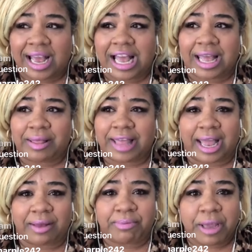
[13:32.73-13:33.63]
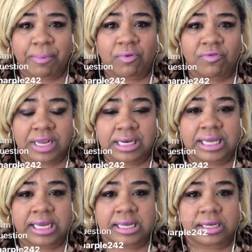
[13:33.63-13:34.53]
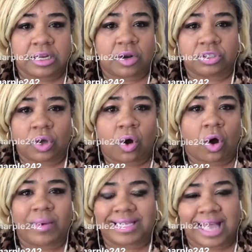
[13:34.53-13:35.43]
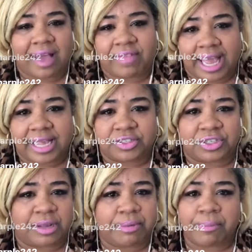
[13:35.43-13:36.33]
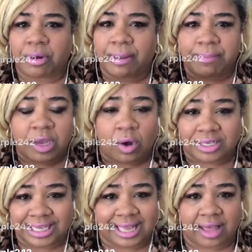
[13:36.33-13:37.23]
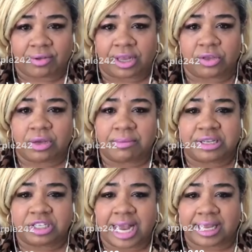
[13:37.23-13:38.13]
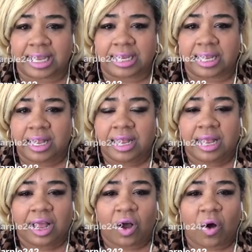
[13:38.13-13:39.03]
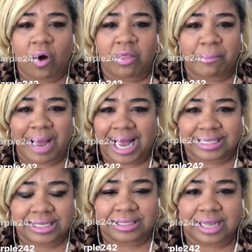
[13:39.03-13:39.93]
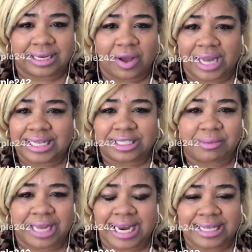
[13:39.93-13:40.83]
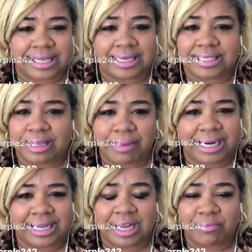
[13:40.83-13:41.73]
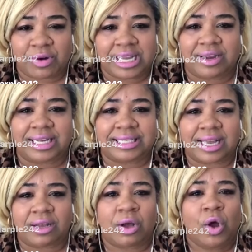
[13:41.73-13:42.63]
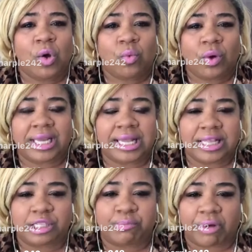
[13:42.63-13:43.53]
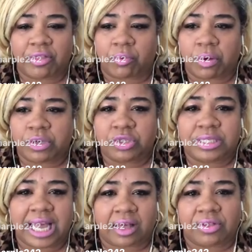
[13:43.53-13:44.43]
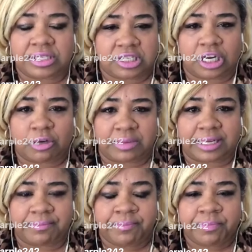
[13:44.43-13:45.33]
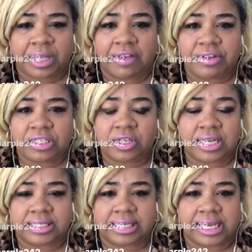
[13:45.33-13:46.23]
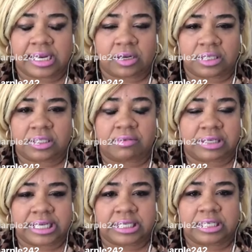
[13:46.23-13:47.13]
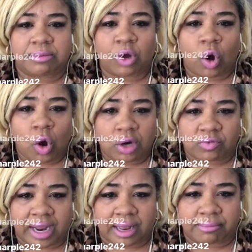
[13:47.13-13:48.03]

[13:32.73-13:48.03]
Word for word: that people really, you know, don't always have the answers and people can be all together and you can be checking all the boxes. I know I need some ladies, I need somebody to come on here and tell what can this brother, what would you tell this gentleman if he's looking to get onto the relationship on ramp?